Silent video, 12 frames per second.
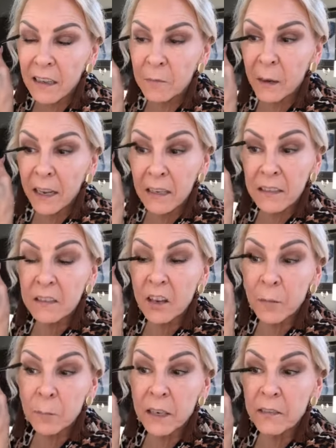the mail has
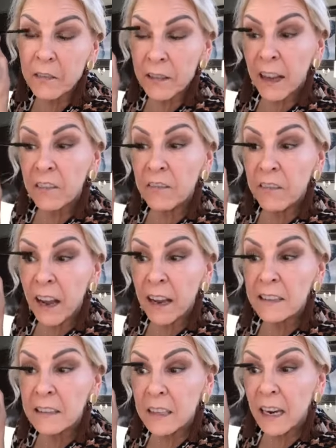not been that
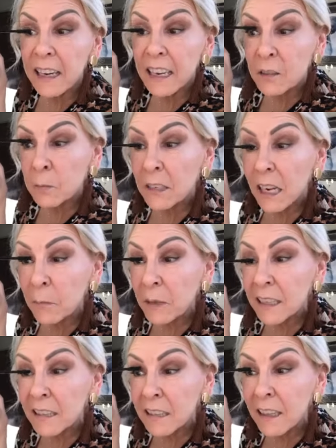fast. I guess we're
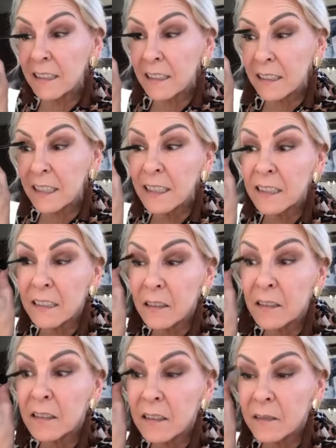coming into that
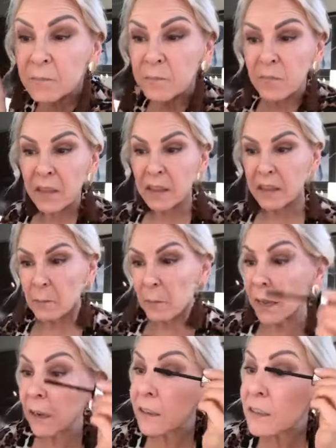season that the
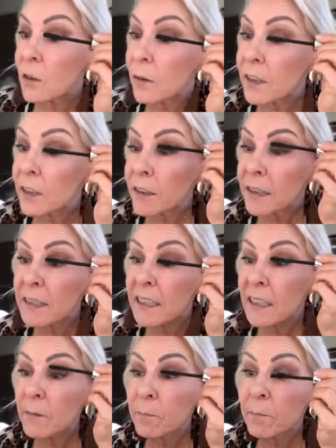male is going crazy.